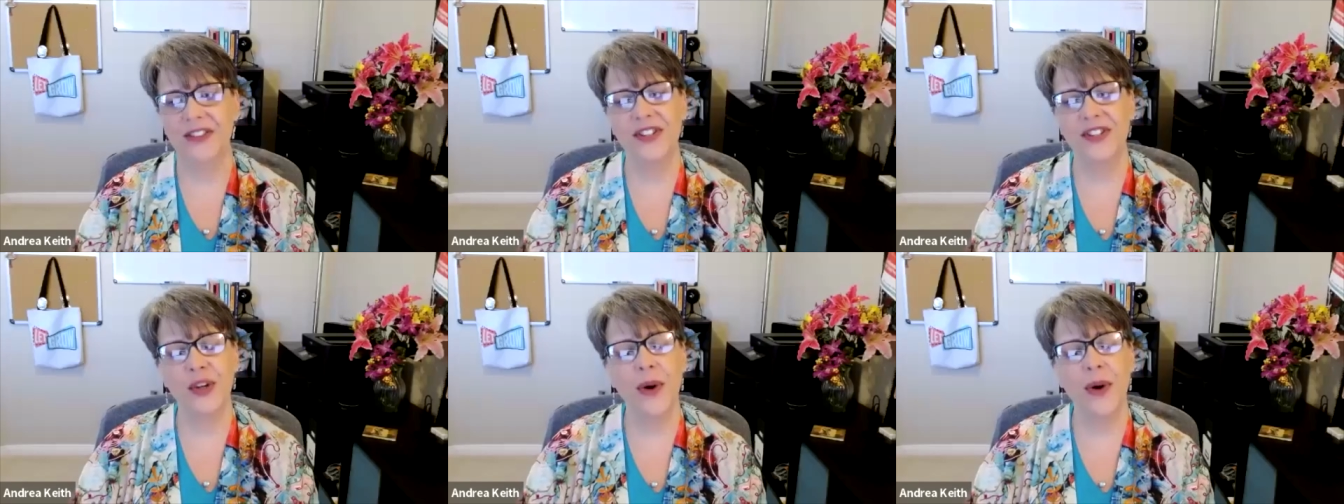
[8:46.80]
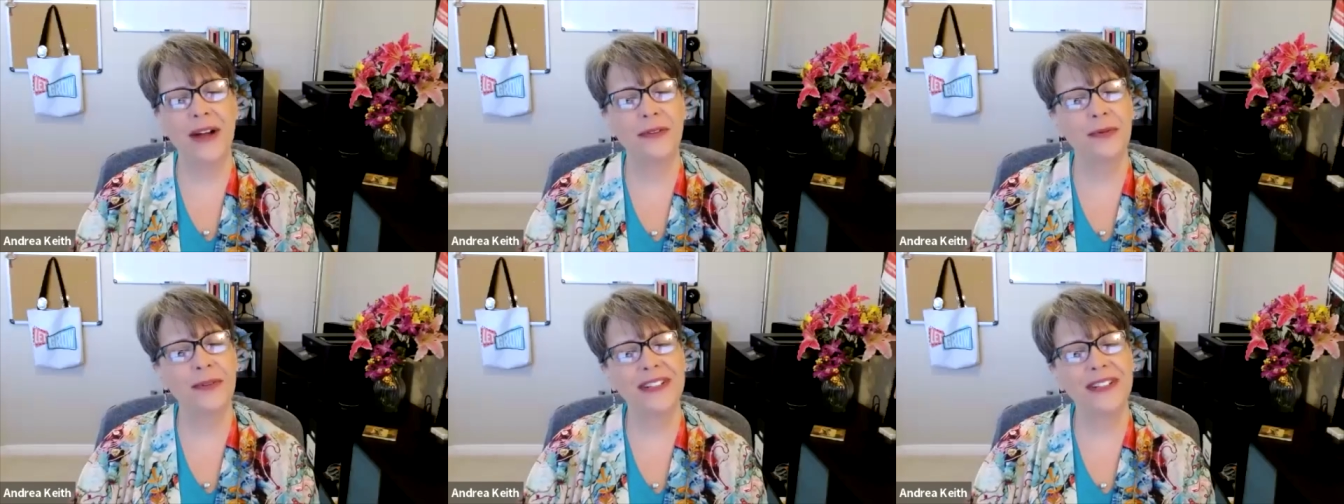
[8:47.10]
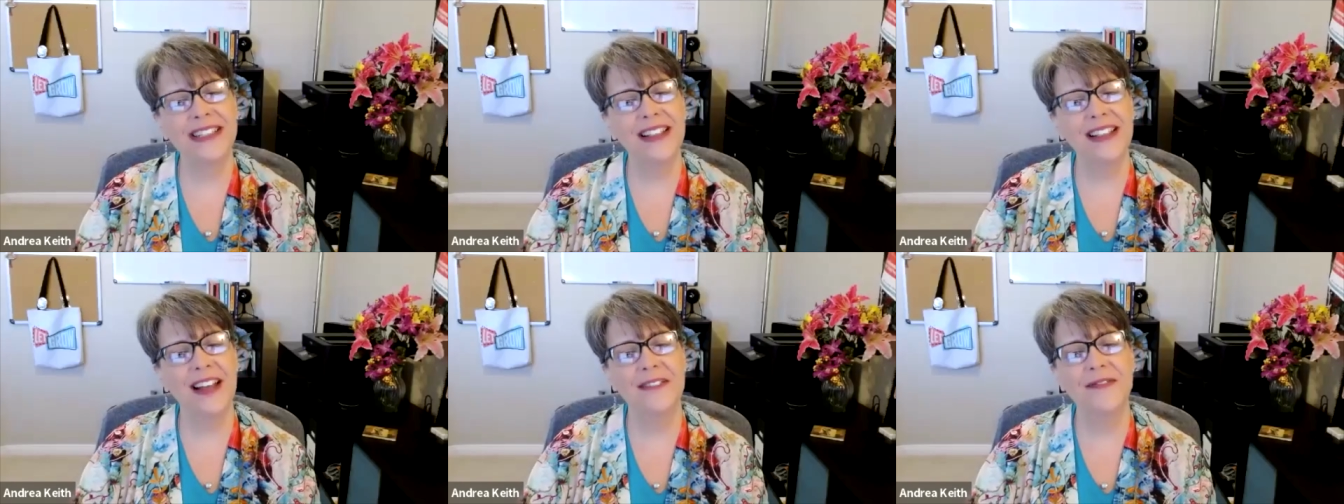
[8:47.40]
And so I'd
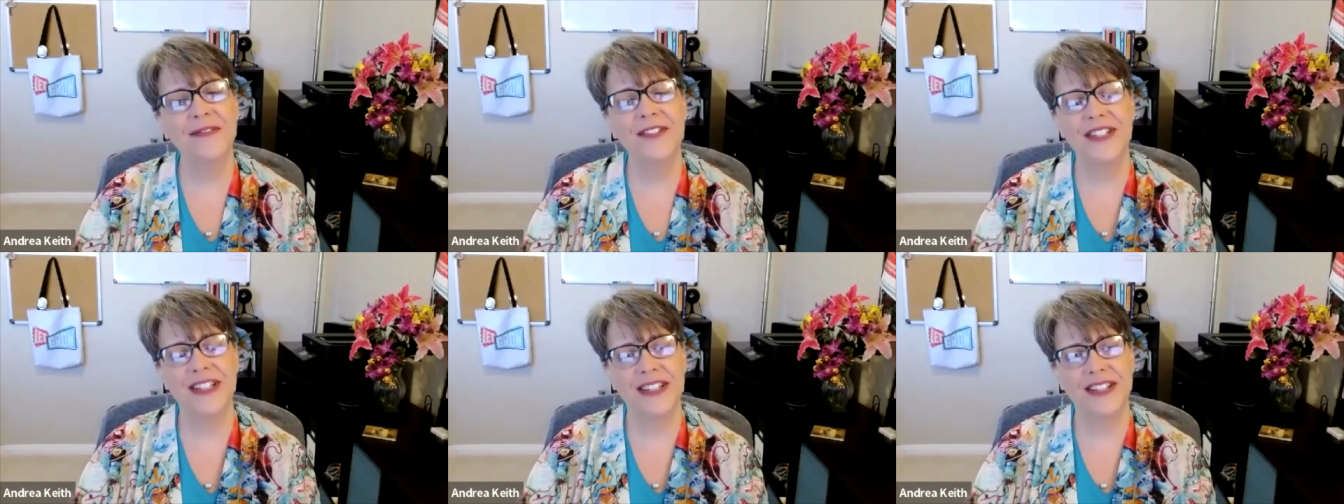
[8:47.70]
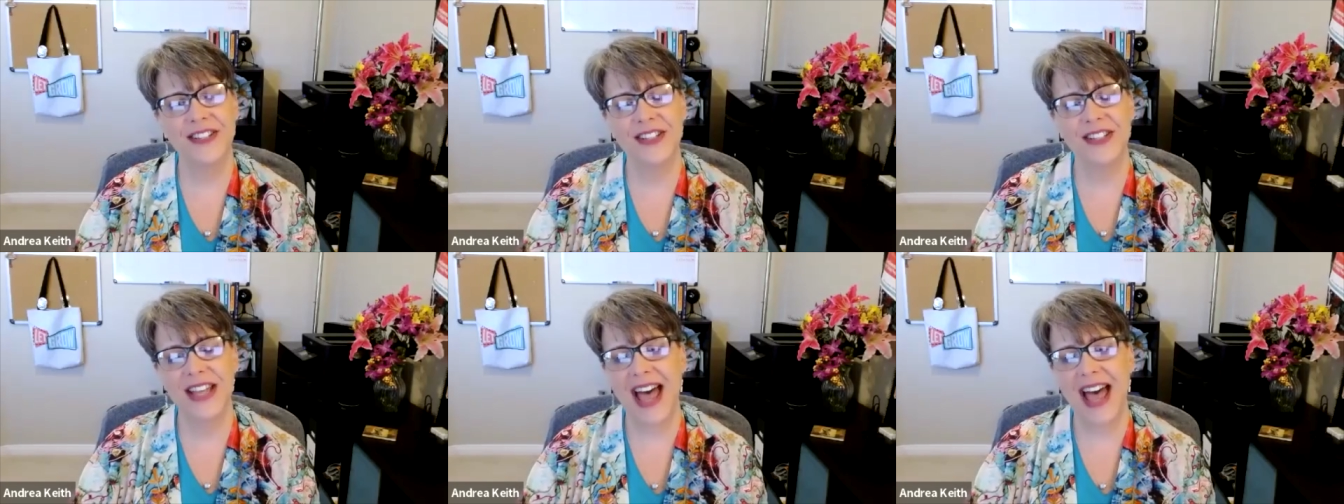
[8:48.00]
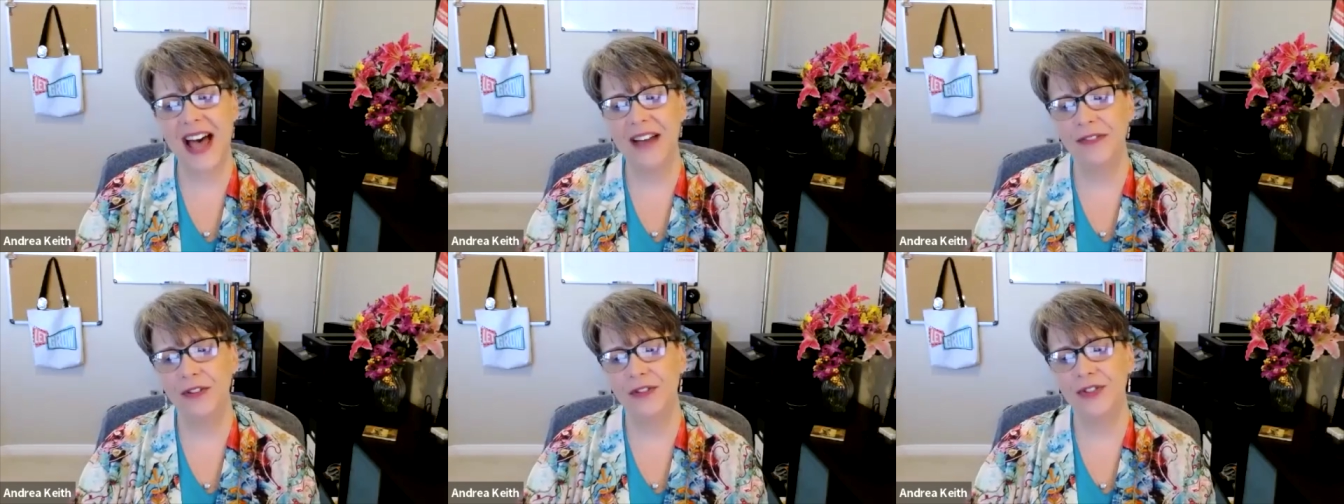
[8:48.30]
really love to
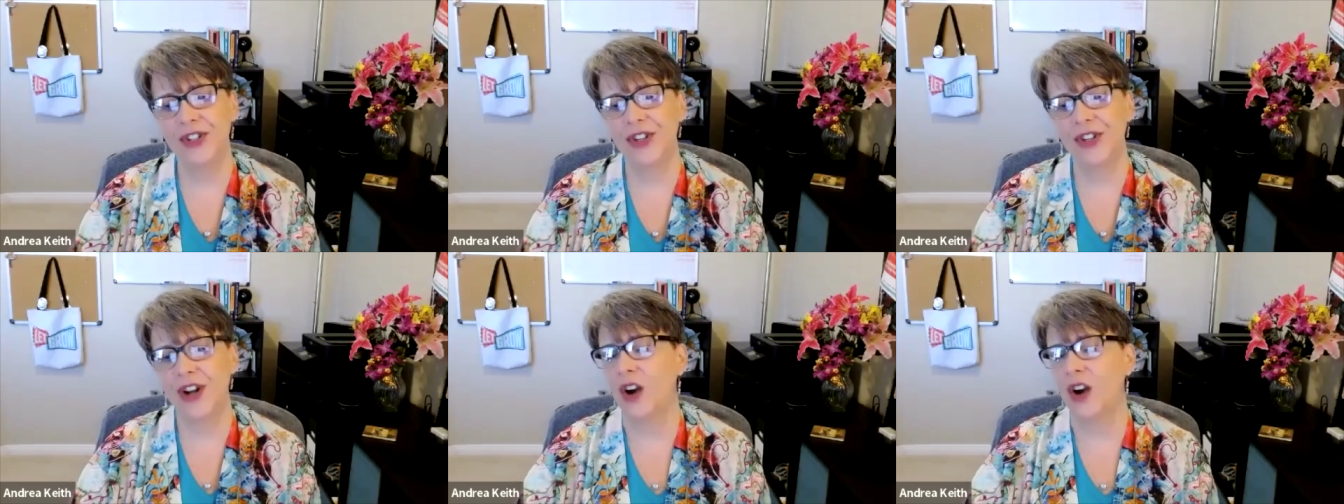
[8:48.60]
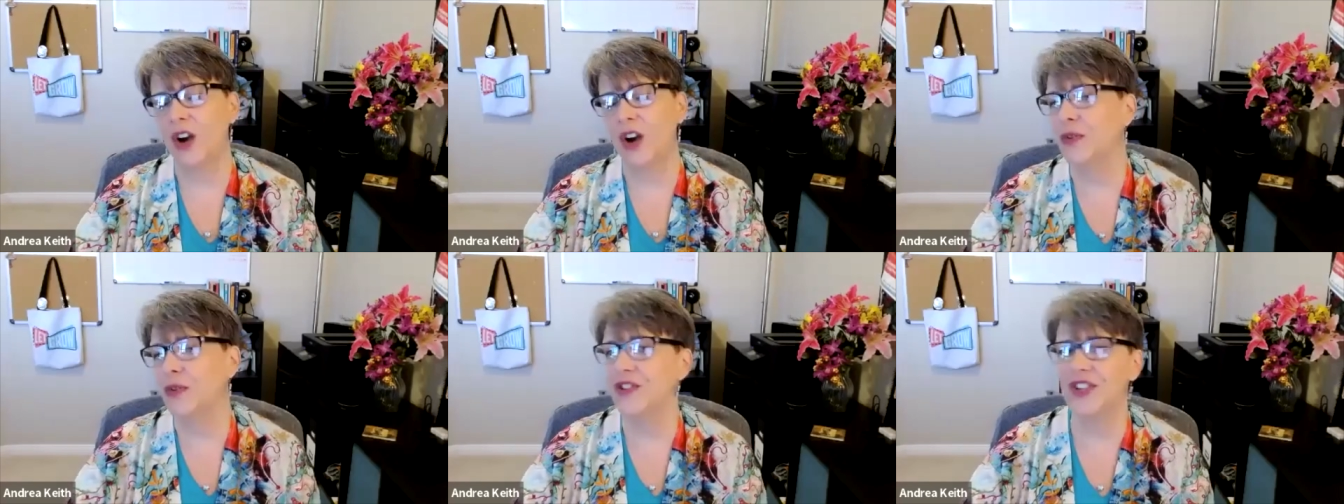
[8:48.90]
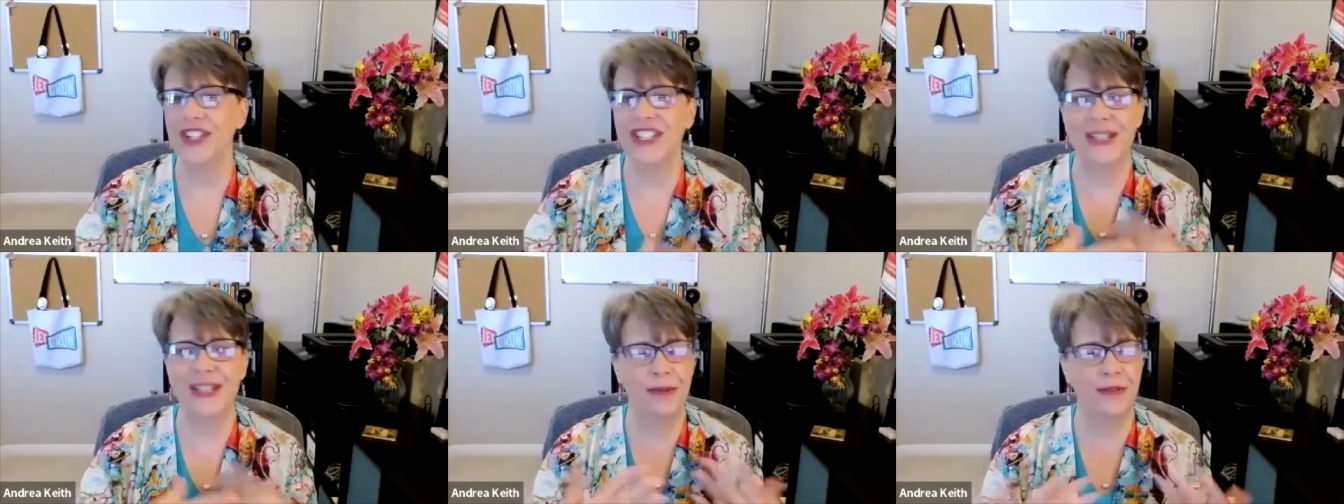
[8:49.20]
have you start with
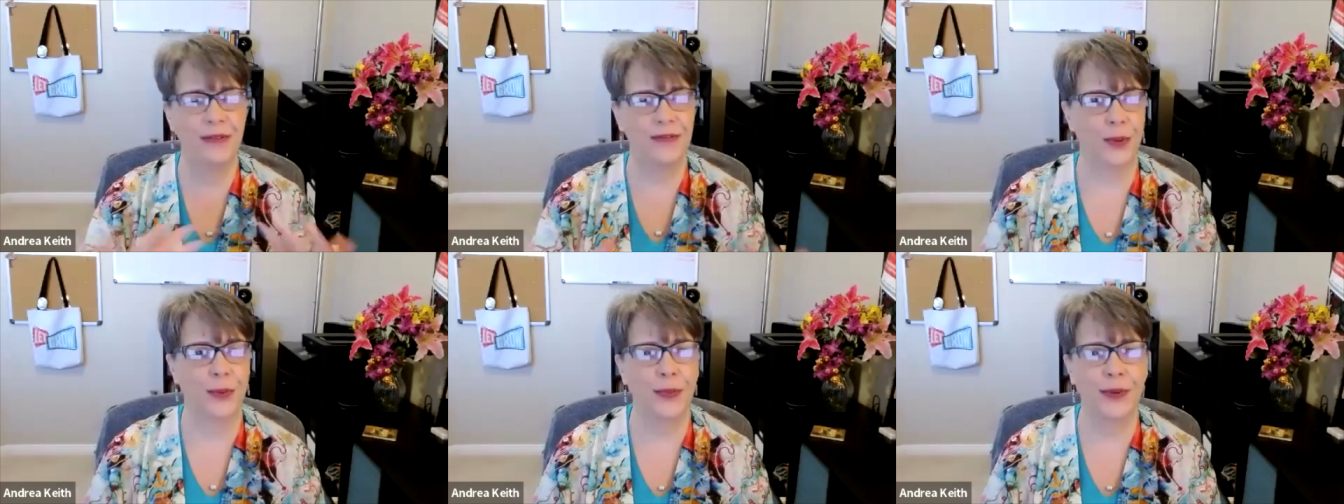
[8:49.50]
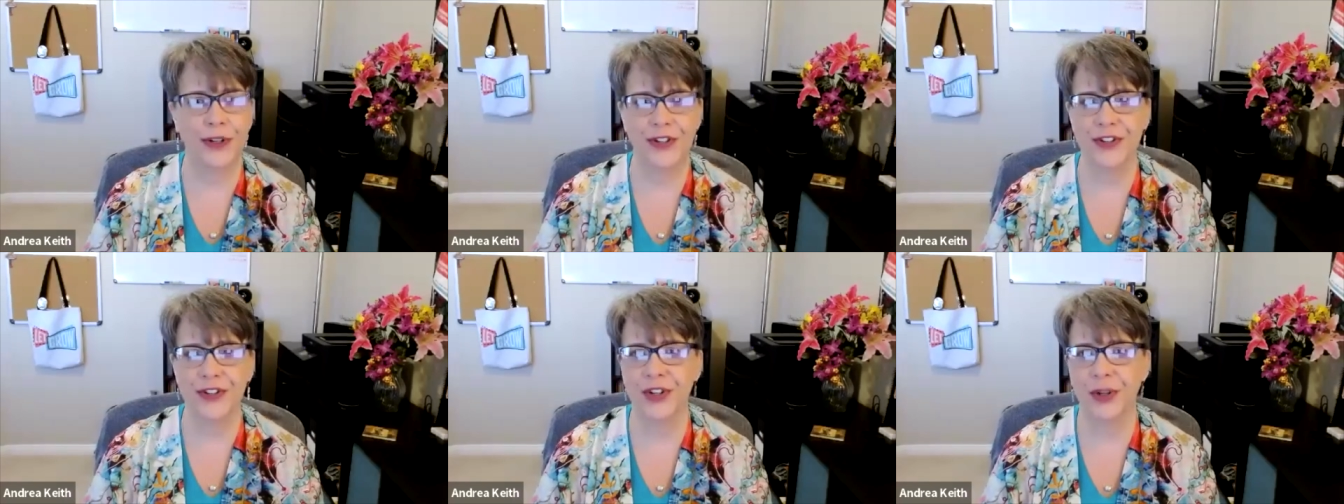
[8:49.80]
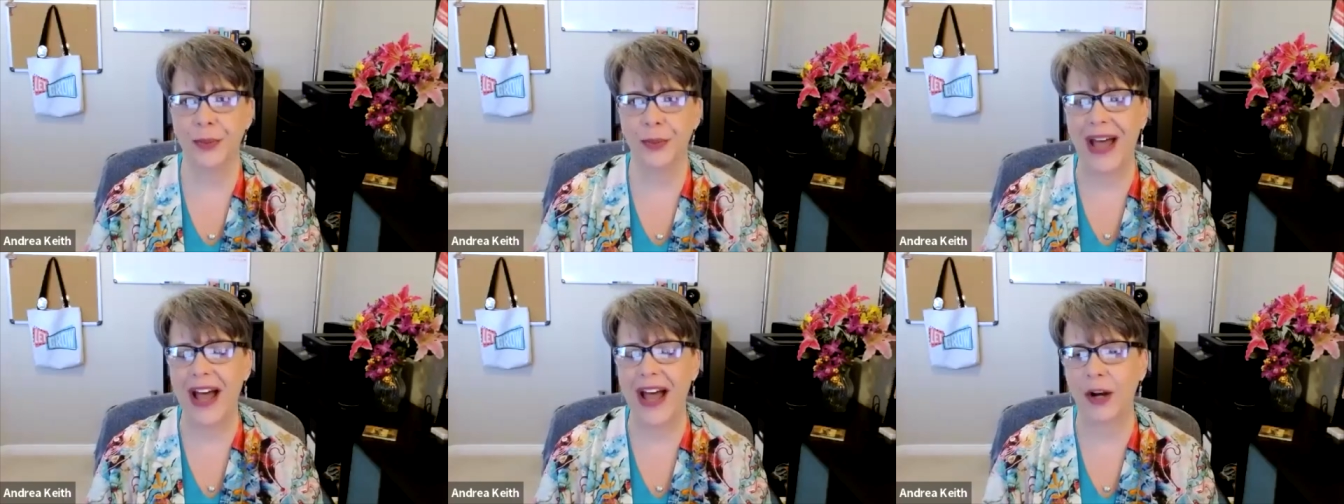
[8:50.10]
just some of your
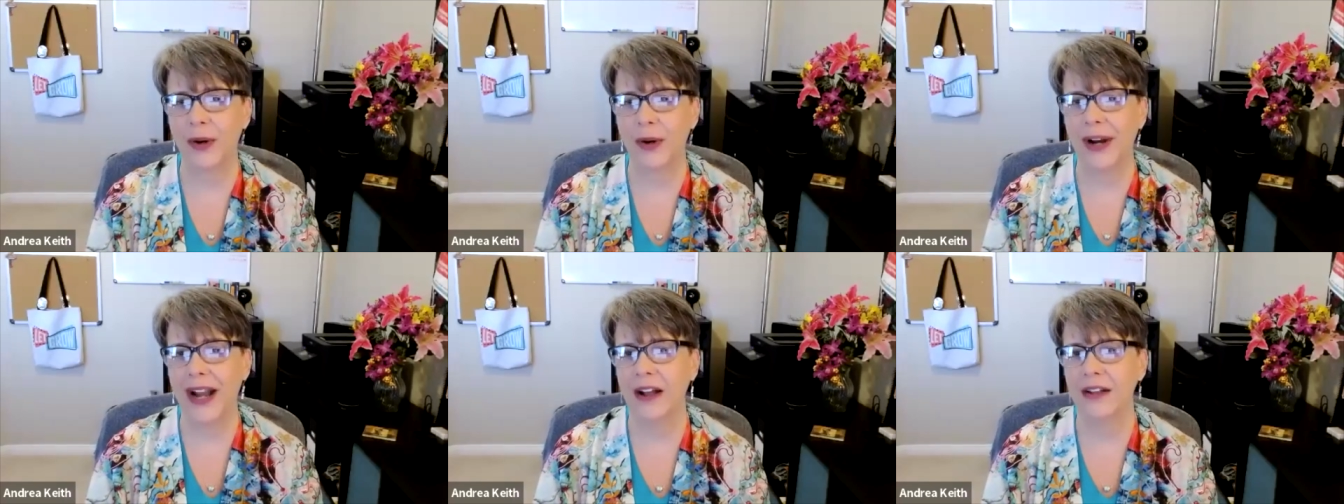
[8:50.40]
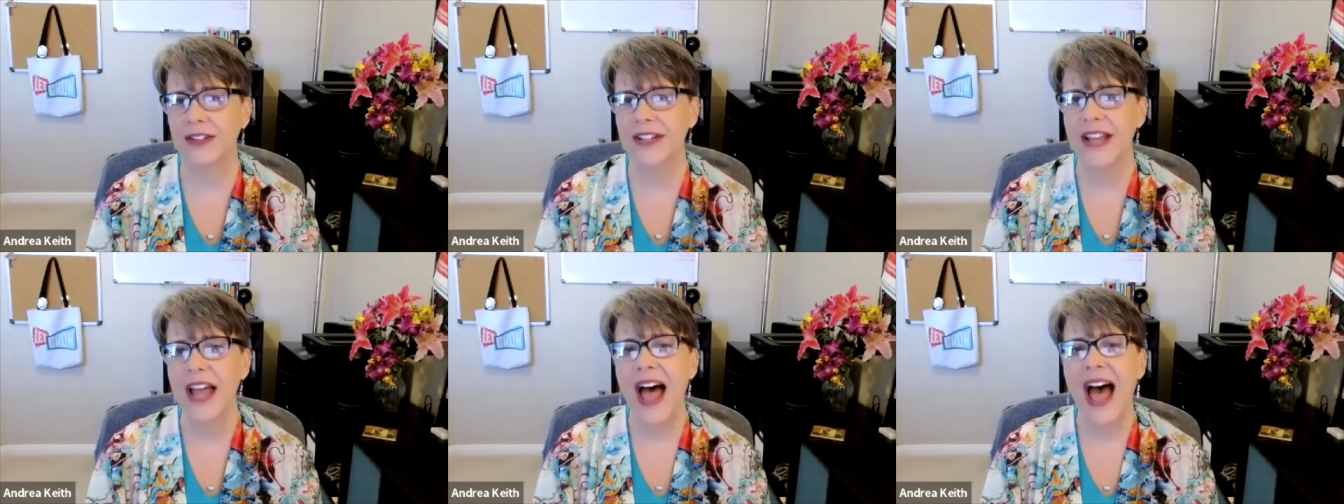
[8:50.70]
personal background,